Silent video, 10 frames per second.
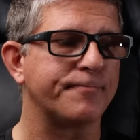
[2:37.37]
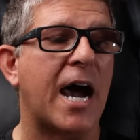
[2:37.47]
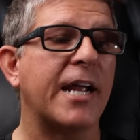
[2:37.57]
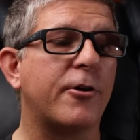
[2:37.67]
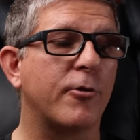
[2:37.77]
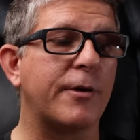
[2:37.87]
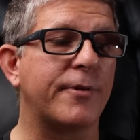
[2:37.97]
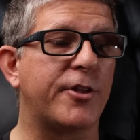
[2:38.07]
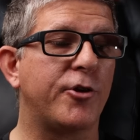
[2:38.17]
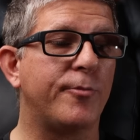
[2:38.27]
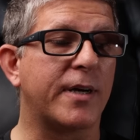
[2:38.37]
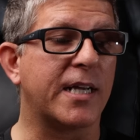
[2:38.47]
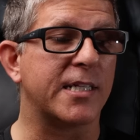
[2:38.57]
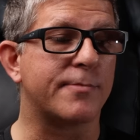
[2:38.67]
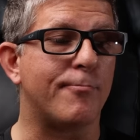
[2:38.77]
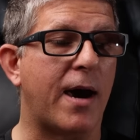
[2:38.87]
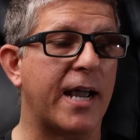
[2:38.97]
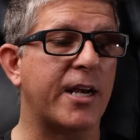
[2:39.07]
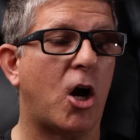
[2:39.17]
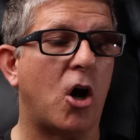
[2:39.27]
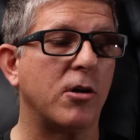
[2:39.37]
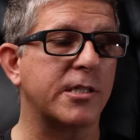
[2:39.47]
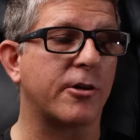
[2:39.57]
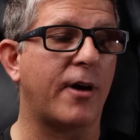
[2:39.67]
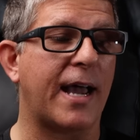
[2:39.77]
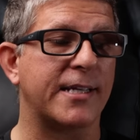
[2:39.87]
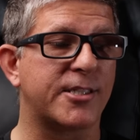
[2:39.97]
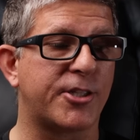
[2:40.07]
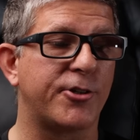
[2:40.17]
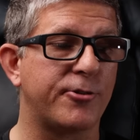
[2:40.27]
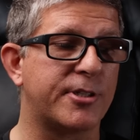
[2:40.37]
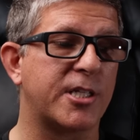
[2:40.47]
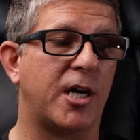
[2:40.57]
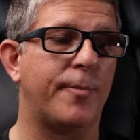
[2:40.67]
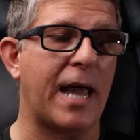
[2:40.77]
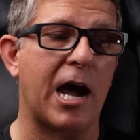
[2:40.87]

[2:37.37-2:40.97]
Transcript: I agree with you because mine also has 2 sub